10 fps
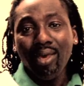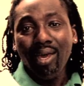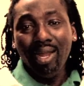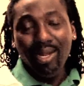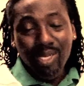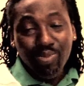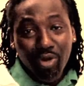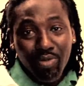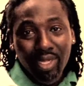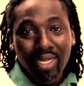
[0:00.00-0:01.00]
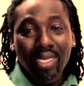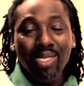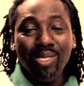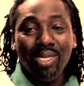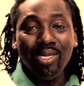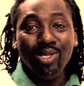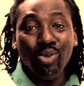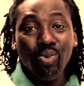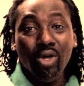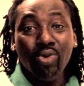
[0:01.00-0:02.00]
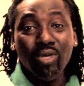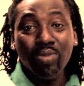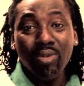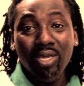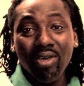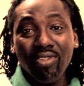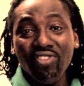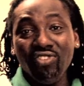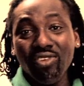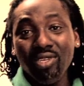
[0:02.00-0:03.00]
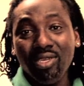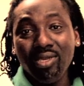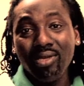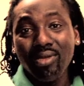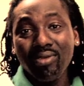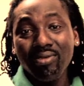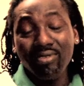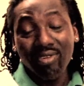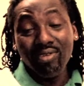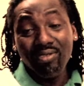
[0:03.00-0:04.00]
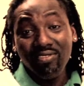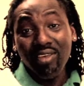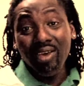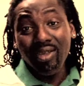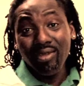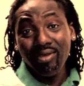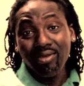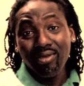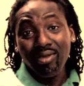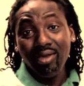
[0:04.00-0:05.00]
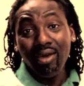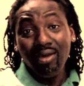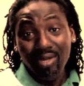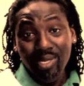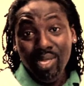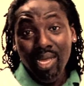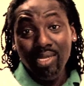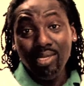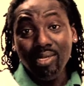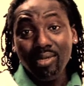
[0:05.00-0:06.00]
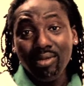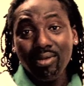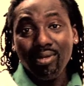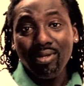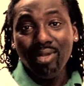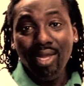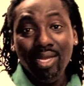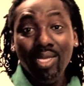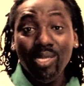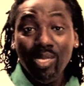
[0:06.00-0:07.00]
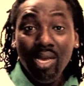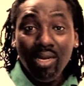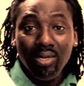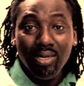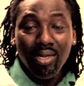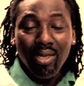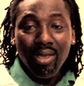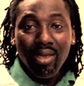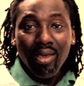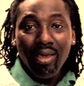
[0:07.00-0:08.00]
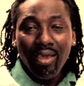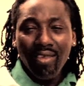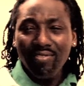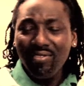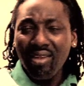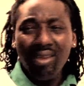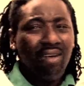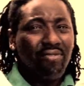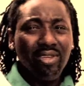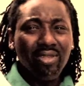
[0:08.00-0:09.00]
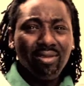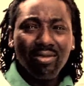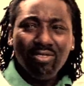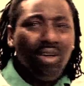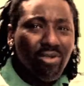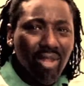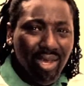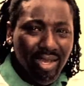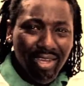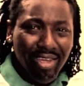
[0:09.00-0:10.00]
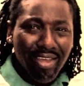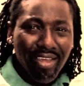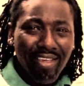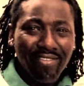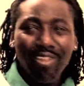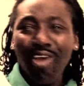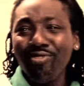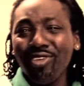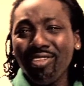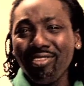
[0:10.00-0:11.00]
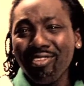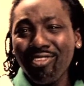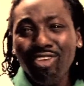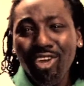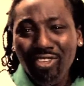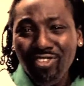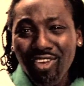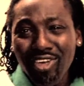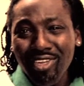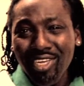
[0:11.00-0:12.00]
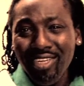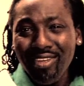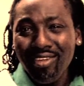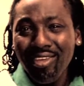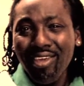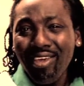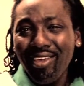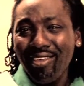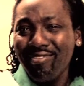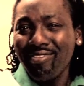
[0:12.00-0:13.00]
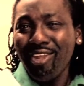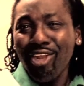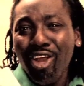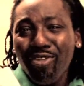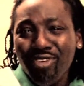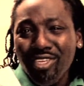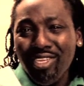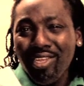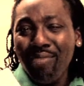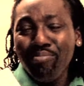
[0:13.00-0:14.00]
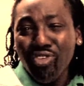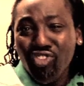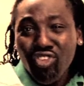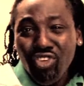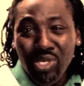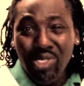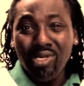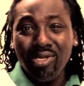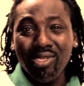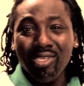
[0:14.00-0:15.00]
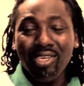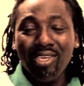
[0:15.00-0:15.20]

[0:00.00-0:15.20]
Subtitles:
And at this moment, he started to walk with me on the journey to reconcile, understand that his son, his loving toddler, his loving young son, and his loving mature son